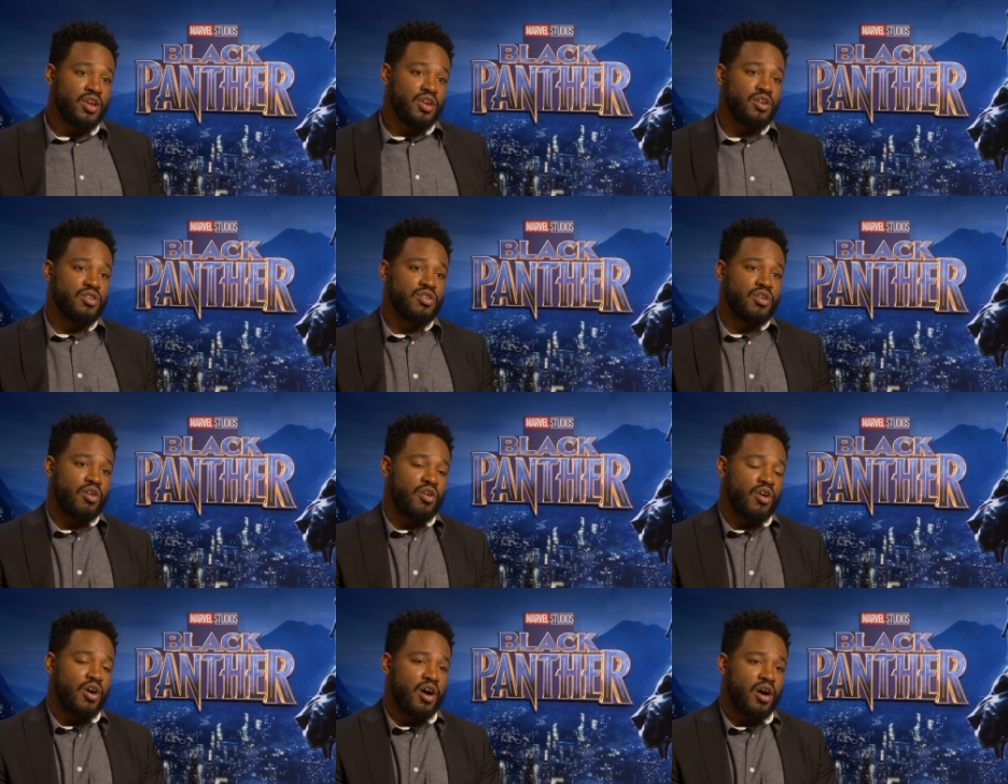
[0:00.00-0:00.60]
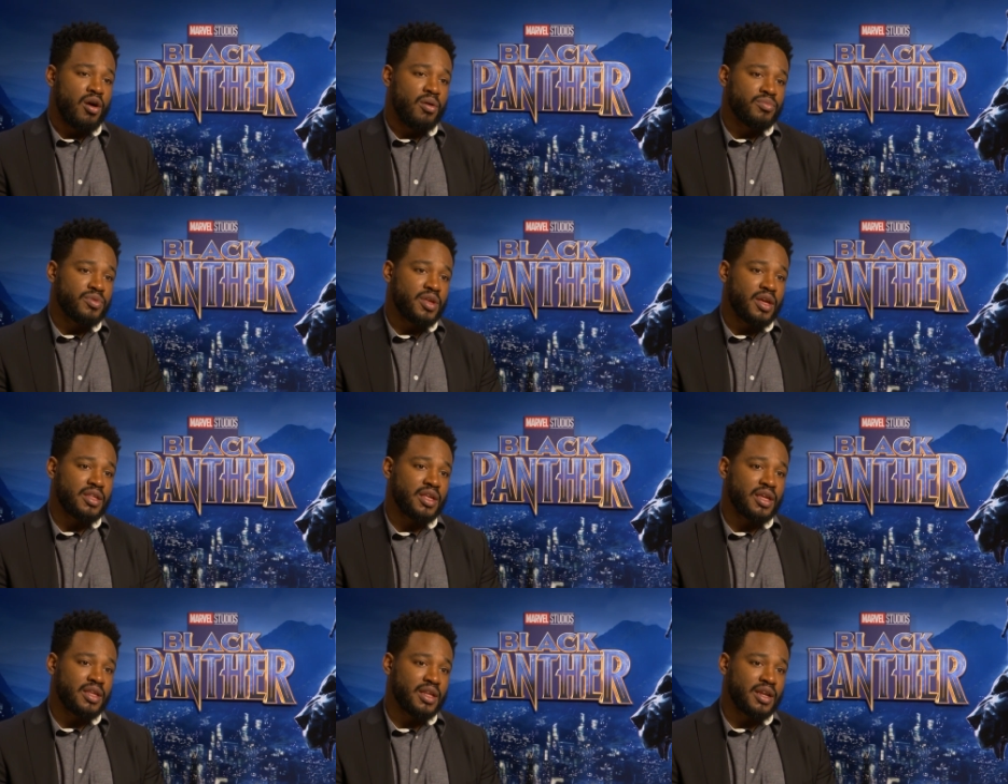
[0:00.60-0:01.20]
You know, um,
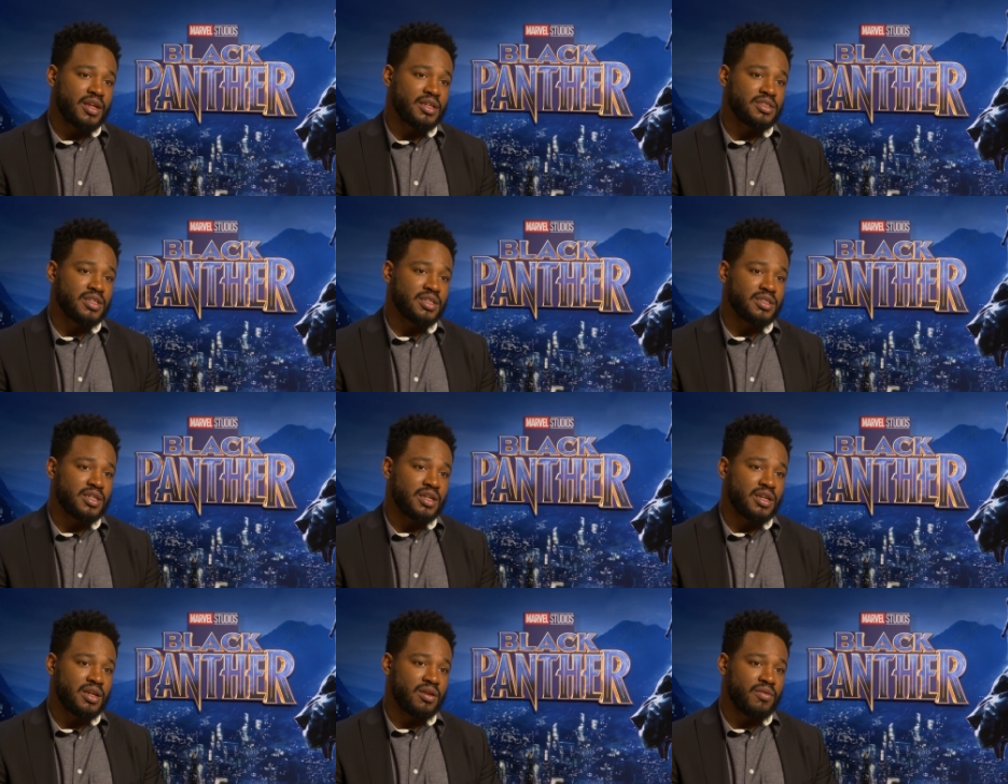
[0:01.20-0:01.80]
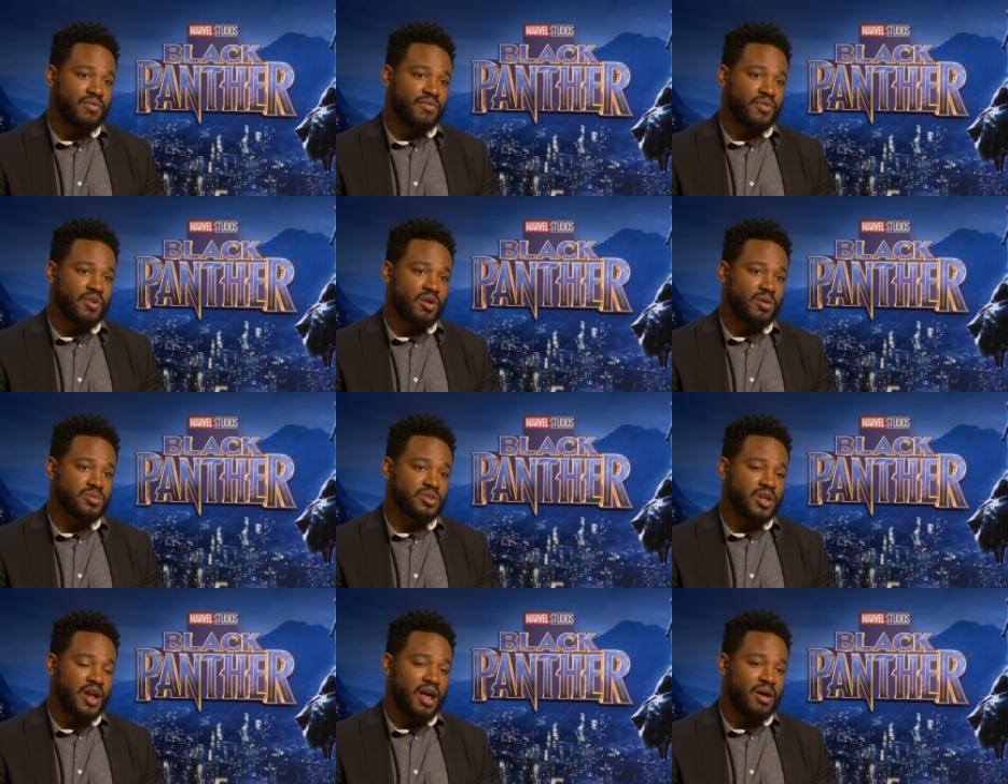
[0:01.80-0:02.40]
that, that, that existed in the
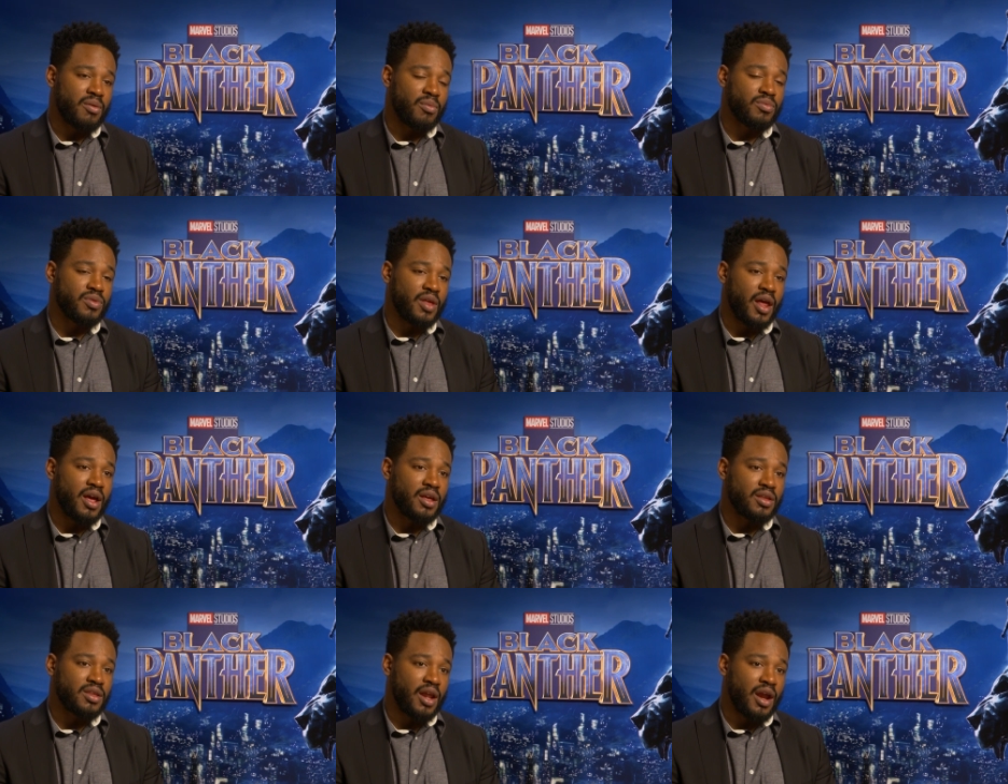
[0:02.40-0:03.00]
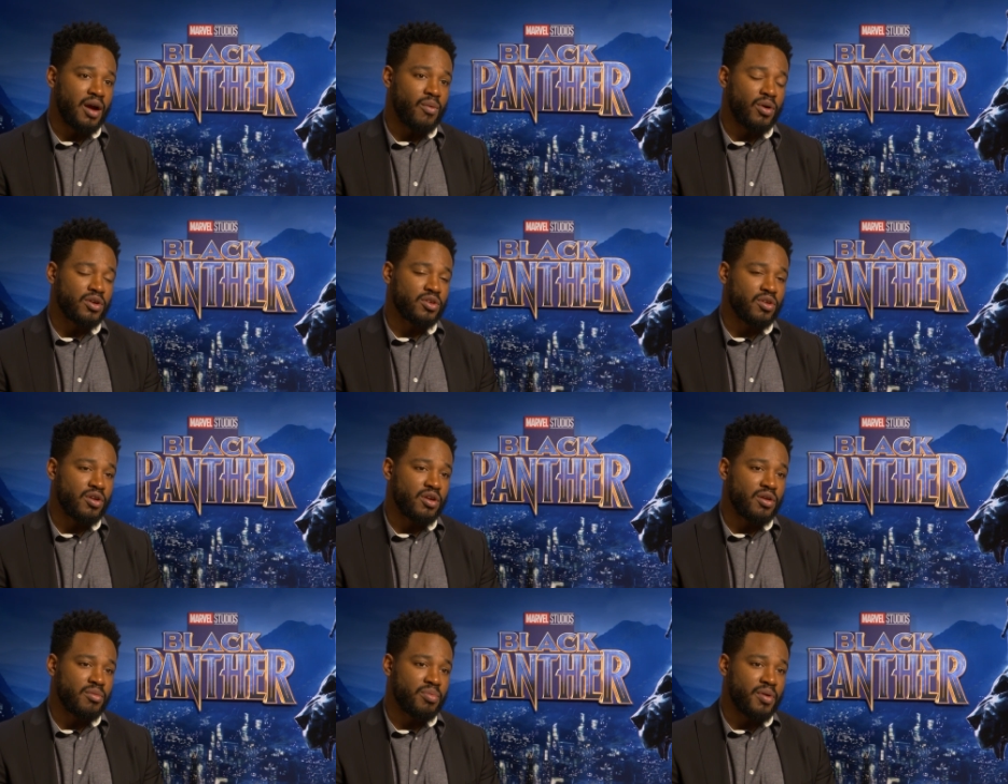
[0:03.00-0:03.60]
films that I that, that I worked
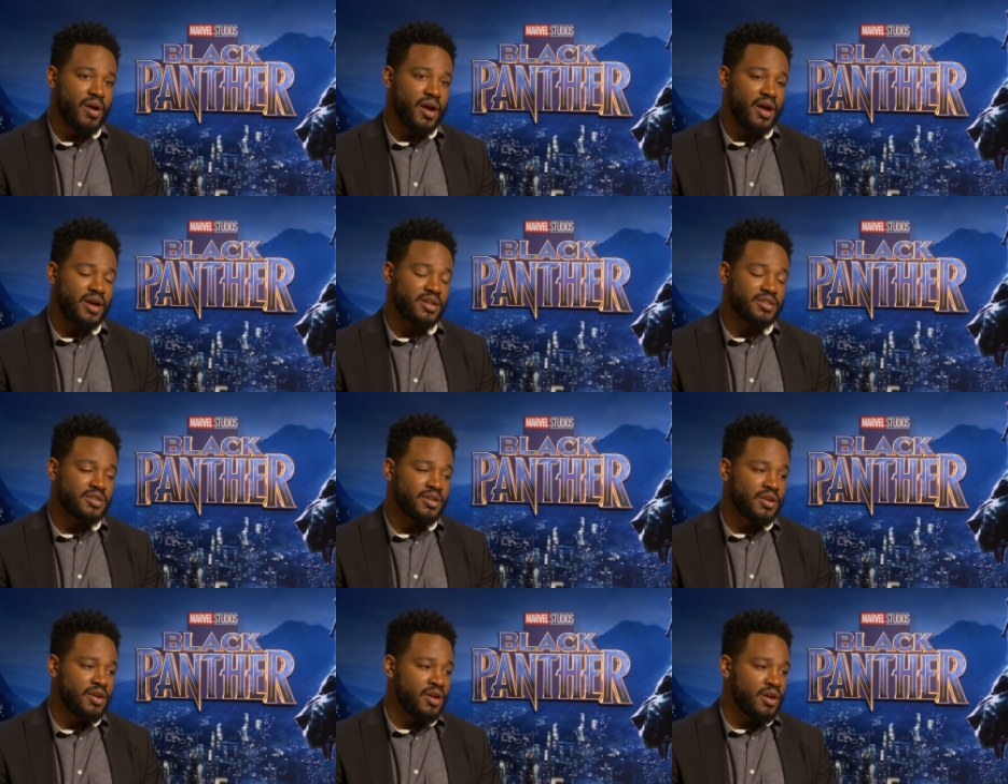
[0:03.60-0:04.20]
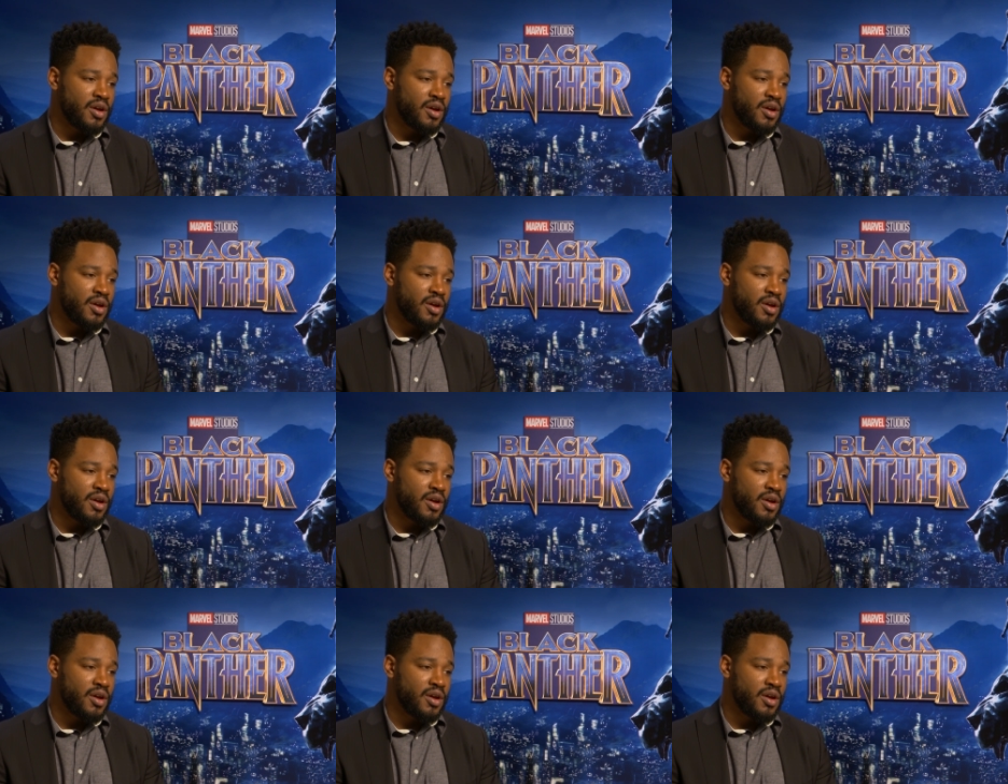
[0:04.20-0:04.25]
on in the past.